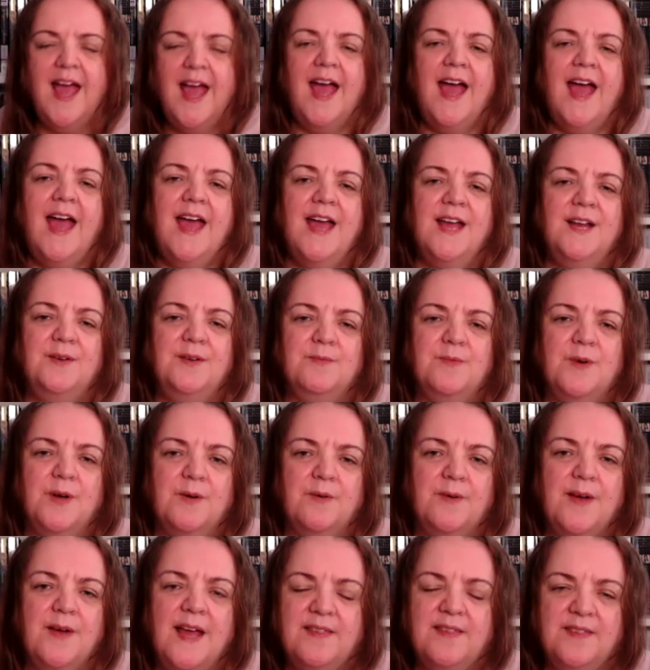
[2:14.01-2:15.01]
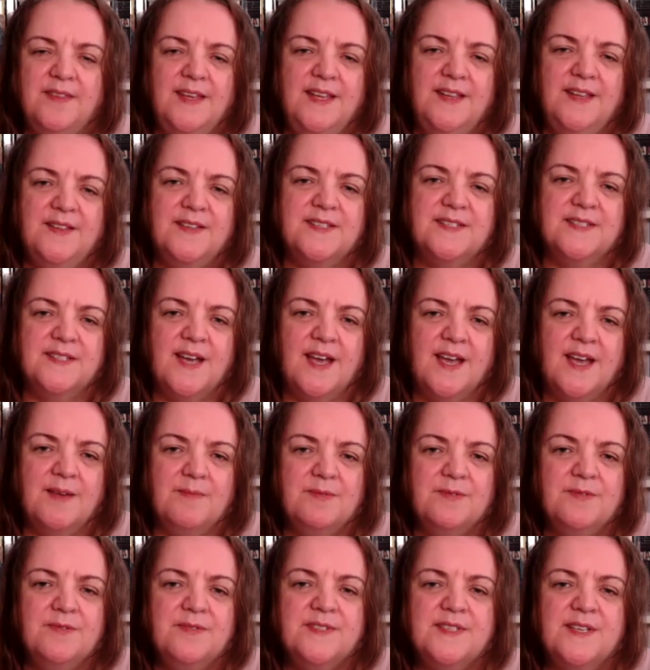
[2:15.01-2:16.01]
and we're in the
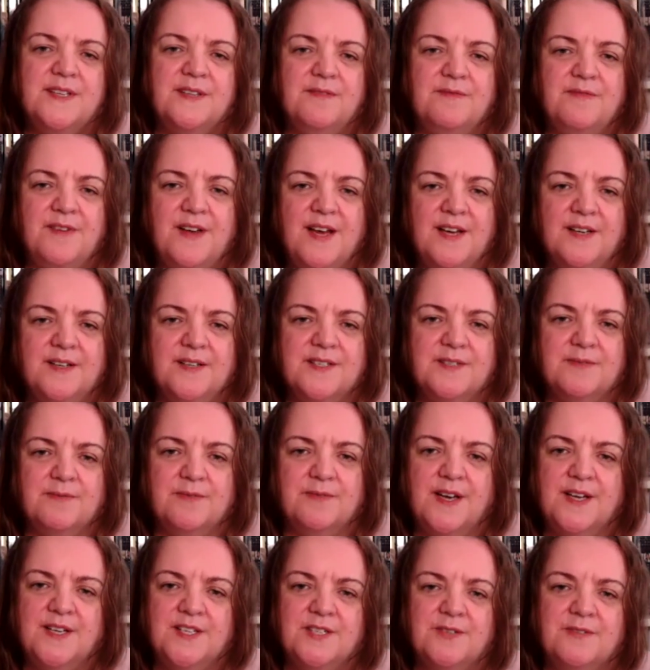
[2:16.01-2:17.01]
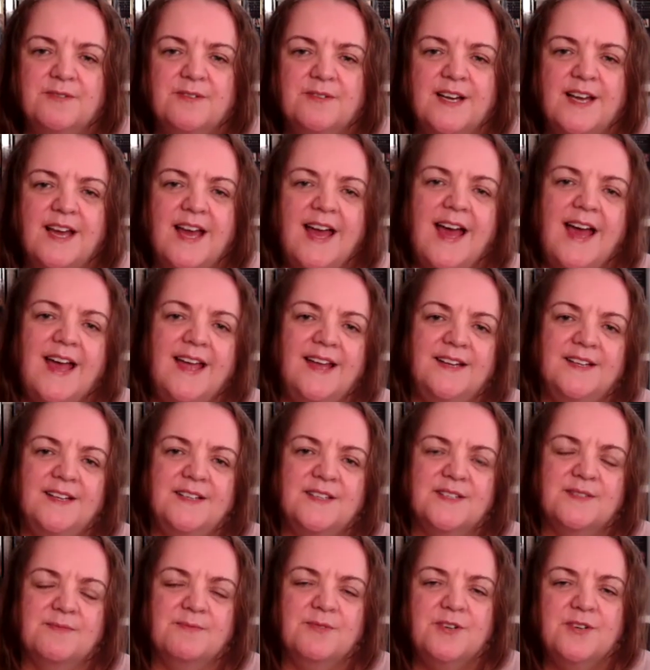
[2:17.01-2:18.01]
stables at the Vargas Ranch where Aidan
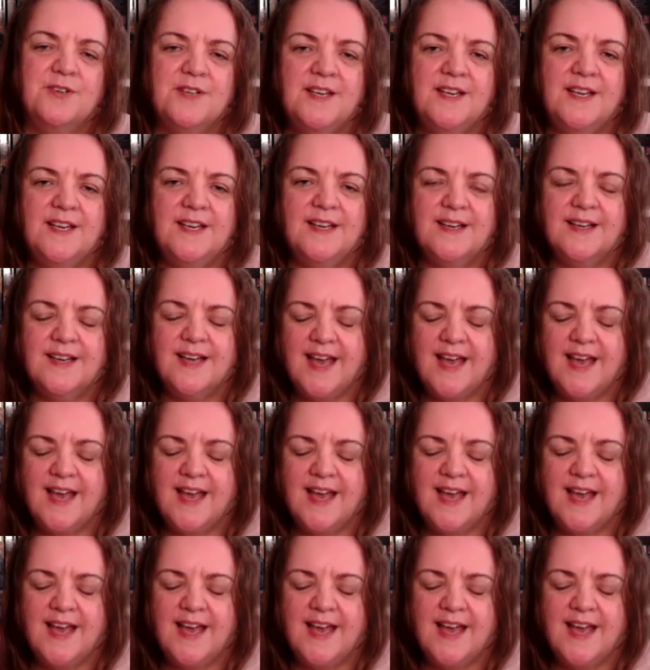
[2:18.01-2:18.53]
is working,